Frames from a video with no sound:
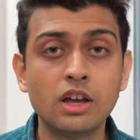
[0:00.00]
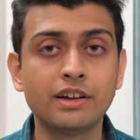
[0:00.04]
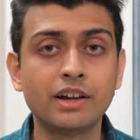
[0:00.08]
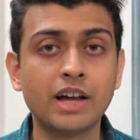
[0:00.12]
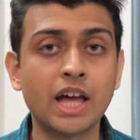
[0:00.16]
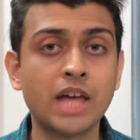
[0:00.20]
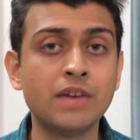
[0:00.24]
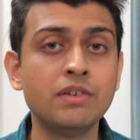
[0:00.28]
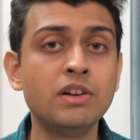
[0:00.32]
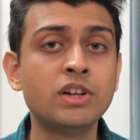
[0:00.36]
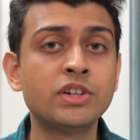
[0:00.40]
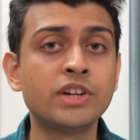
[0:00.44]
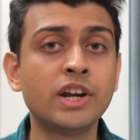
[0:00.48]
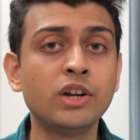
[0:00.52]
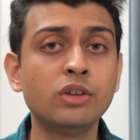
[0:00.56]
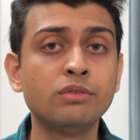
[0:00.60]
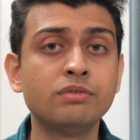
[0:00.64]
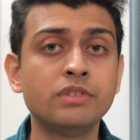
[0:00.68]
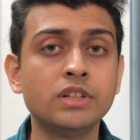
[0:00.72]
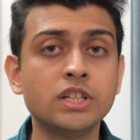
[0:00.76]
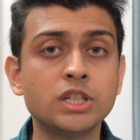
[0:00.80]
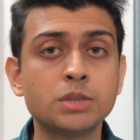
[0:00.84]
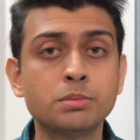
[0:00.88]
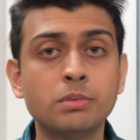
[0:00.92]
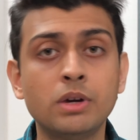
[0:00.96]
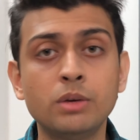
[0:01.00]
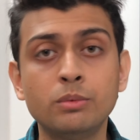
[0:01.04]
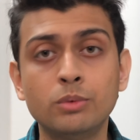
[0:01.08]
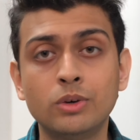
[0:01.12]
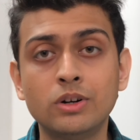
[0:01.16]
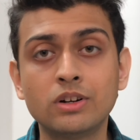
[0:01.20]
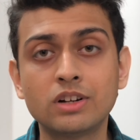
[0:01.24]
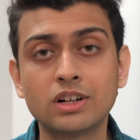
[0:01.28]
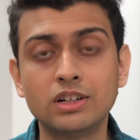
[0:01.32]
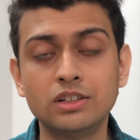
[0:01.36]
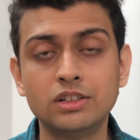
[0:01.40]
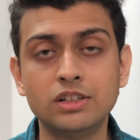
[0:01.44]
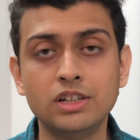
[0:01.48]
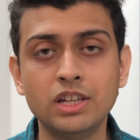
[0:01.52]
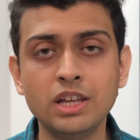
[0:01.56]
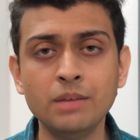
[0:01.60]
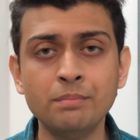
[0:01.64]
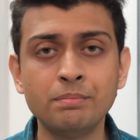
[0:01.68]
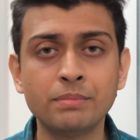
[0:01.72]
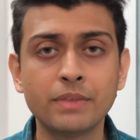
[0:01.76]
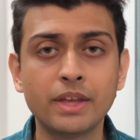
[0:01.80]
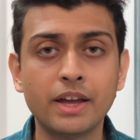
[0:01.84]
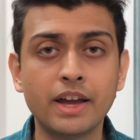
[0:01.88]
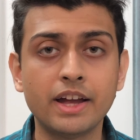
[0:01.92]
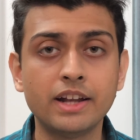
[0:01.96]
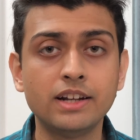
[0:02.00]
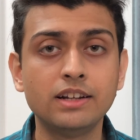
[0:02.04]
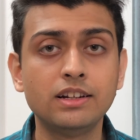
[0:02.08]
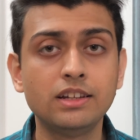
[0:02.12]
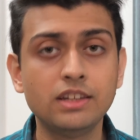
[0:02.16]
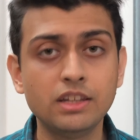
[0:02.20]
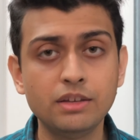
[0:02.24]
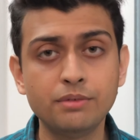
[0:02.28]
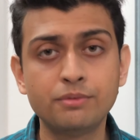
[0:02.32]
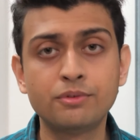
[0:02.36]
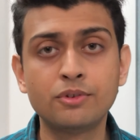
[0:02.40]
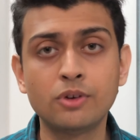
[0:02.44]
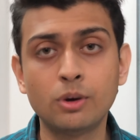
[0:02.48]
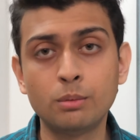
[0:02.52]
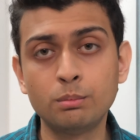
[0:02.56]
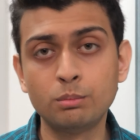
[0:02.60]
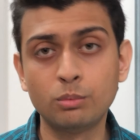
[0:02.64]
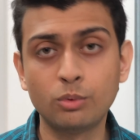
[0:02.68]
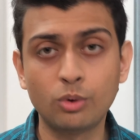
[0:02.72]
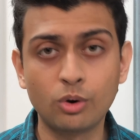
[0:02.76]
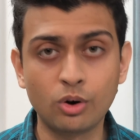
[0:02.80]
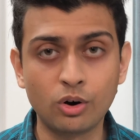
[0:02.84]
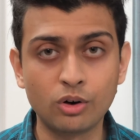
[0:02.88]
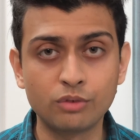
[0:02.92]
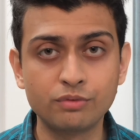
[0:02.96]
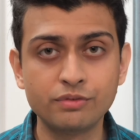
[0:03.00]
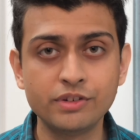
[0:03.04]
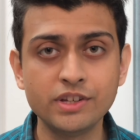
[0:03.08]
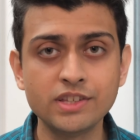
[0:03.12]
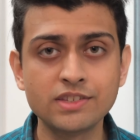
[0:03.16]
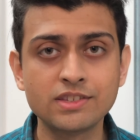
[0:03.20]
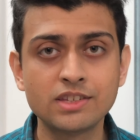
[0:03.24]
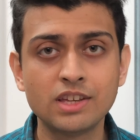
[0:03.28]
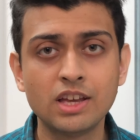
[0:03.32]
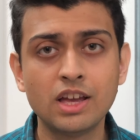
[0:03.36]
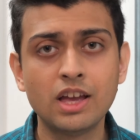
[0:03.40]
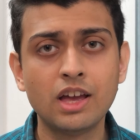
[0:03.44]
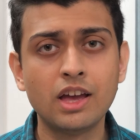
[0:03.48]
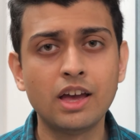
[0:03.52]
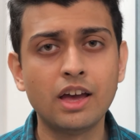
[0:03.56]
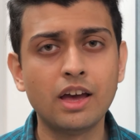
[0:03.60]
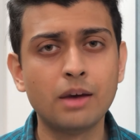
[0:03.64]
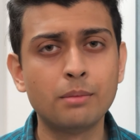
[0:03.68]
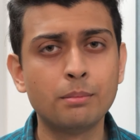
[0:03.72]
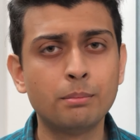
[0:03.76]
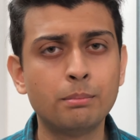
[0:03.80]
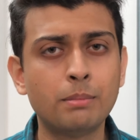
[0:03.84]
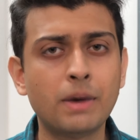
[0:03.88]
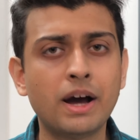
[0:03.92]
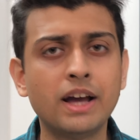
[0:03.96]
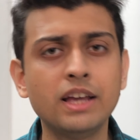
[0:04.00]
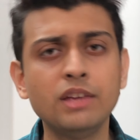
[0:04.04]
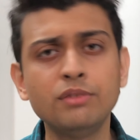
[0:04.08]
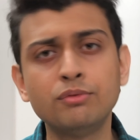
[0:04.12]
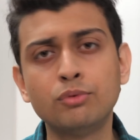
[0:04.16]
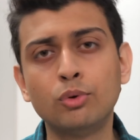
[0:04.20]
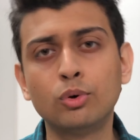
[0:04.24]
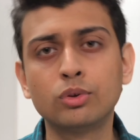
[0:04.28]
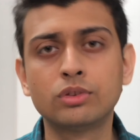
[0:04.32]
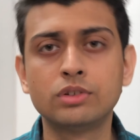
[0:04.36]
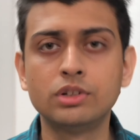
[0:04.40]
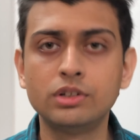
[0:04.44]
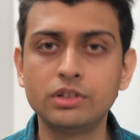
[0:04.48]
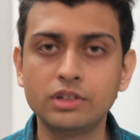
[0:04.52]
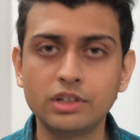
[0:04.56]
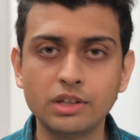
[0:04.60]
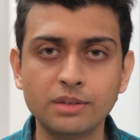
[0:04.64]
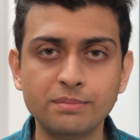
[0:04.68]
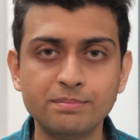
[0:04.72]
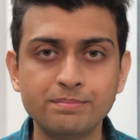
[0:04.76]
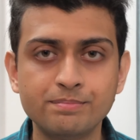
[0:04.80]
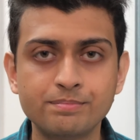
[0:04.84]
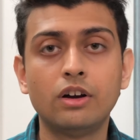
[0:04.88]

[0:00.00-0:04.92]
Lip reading: I will try to finish my work early and leave from office by 4:30.